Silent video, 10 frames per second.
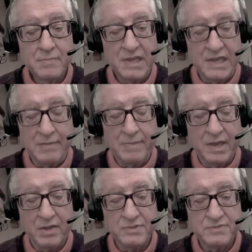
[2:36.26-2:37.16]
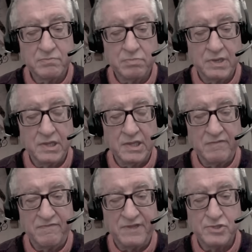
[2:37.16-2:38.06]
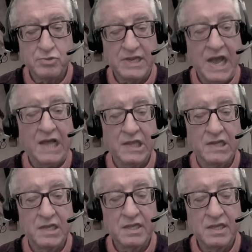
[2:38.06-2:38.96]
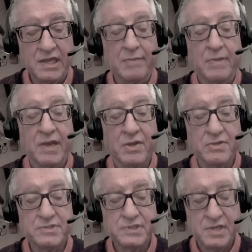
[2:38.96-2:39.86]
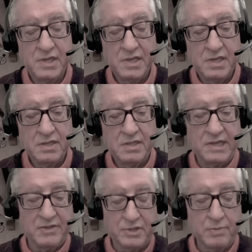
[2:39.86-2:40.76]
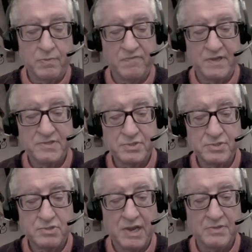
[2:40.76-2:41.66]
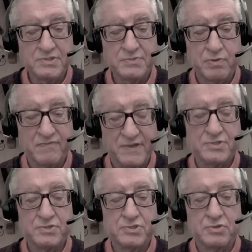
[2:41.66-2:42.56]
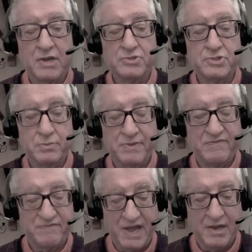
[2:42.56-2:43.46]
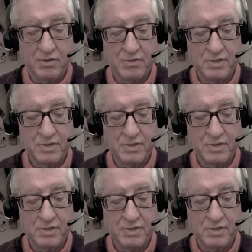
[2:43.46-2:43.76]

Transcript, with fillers: emails, really vitriolic emails. Death to Professor Strauss. Professor Strauss should be fired.